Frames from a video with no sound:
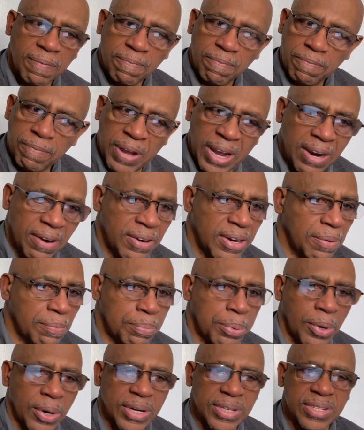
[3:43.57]
Very
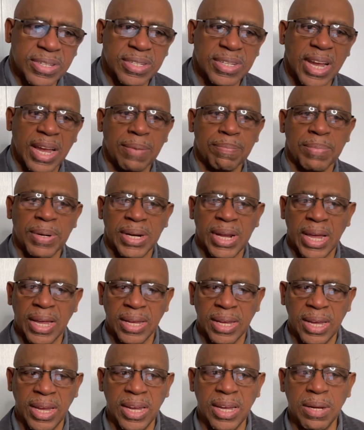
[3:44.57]
important statement.
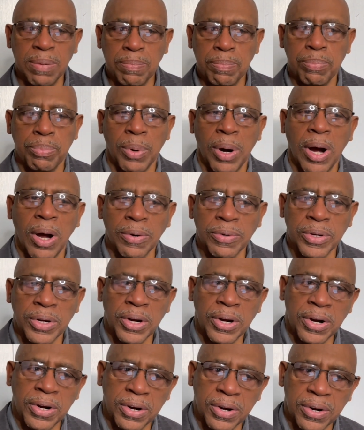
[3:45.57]
And he brought
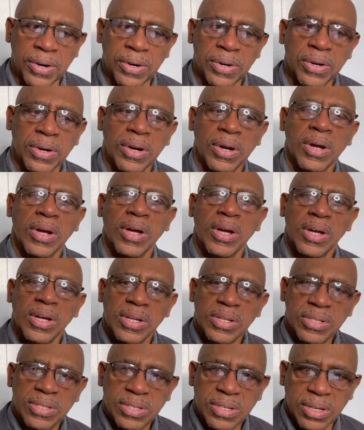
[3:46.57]
her
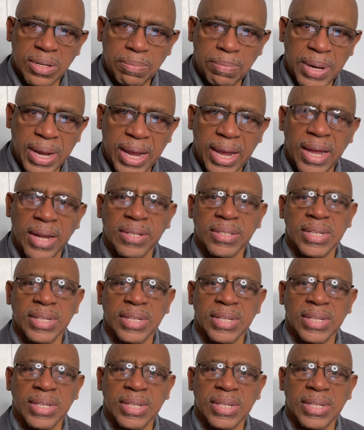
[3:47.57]
to the man.